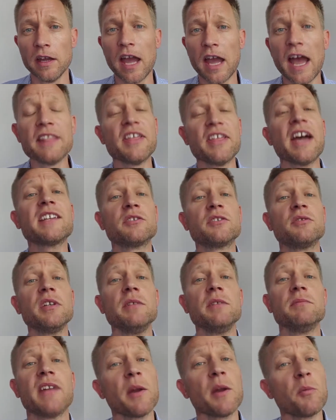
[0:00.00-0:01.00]
And that
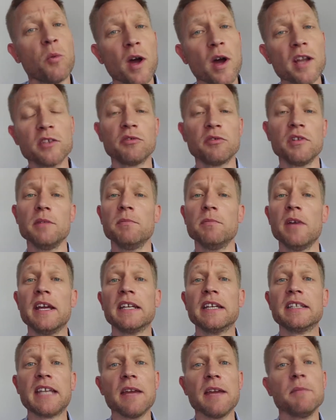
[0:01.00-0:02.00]
dream, that one dream,
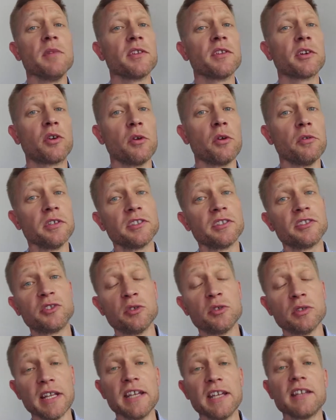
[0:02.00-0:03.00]
gave me the courage
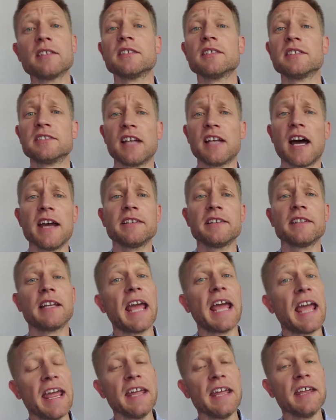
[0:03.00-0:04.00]
to later decide
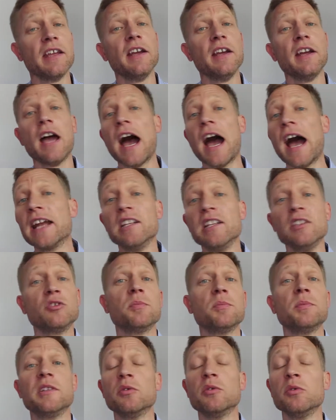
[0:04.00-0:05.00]
that, hey, I need
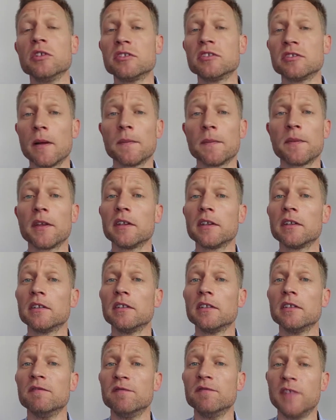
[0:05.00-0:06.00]
to be doing something
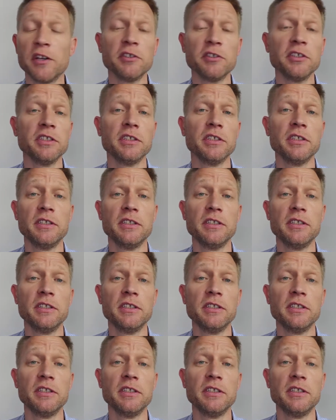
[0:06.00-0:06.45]
very